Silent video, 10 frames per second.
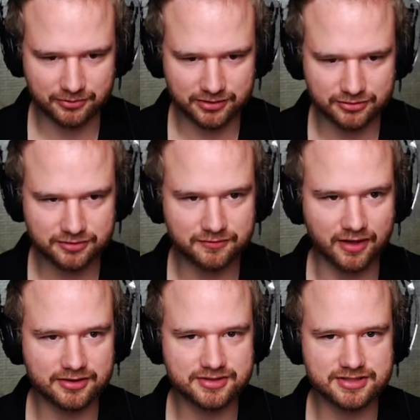Recruit
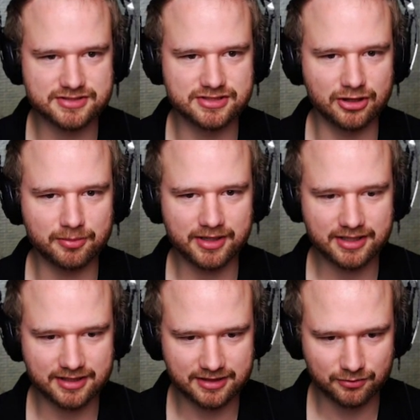volunteers.
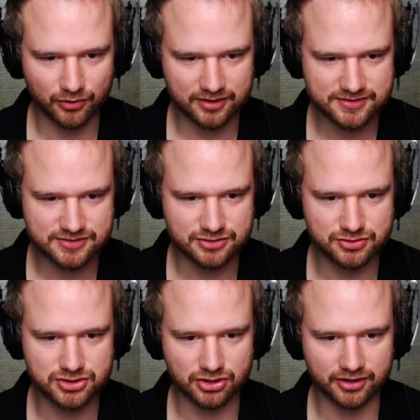Nobody here wants to
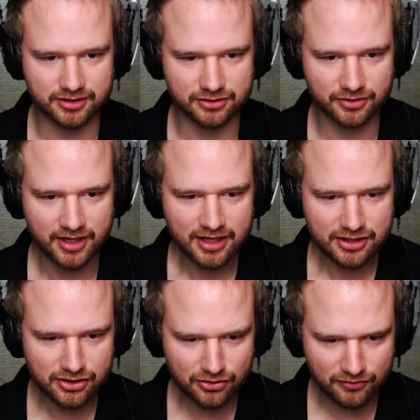join you.
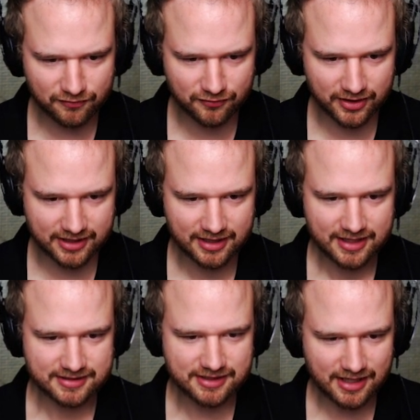You
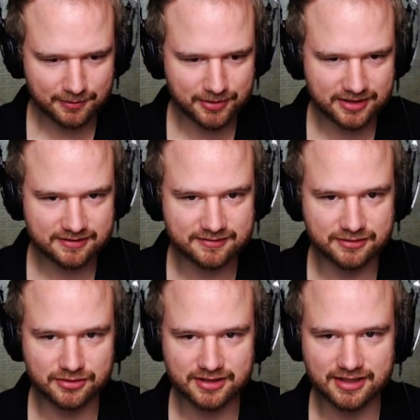freaking... Didn't I build a
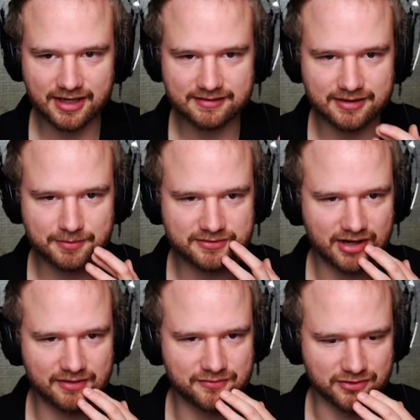school in the last
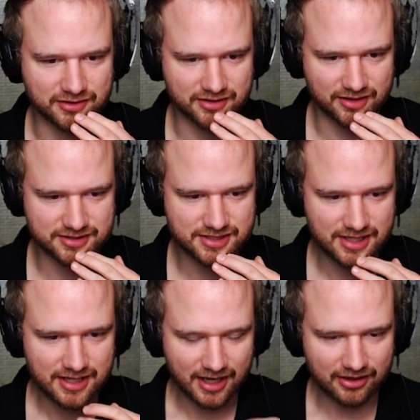episode? I forgot.
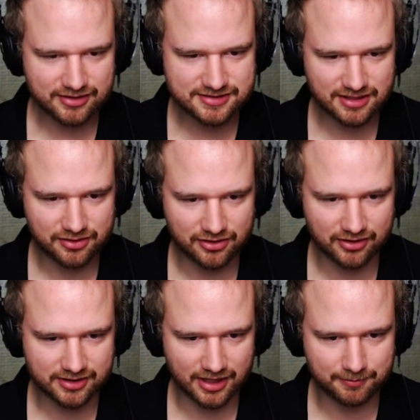I honestly
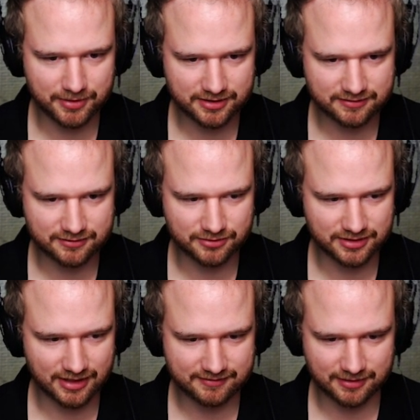thought I built a school
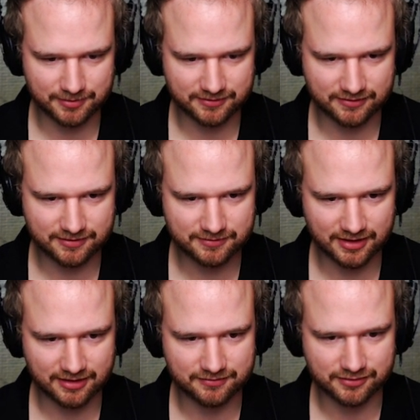in the last episode. Seems
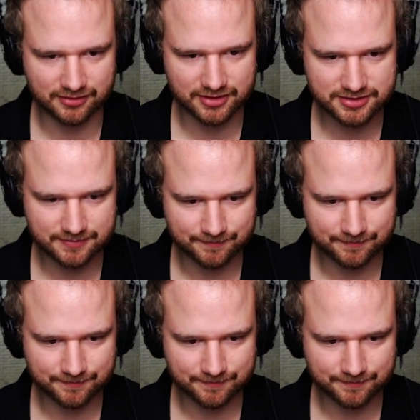like I forgot.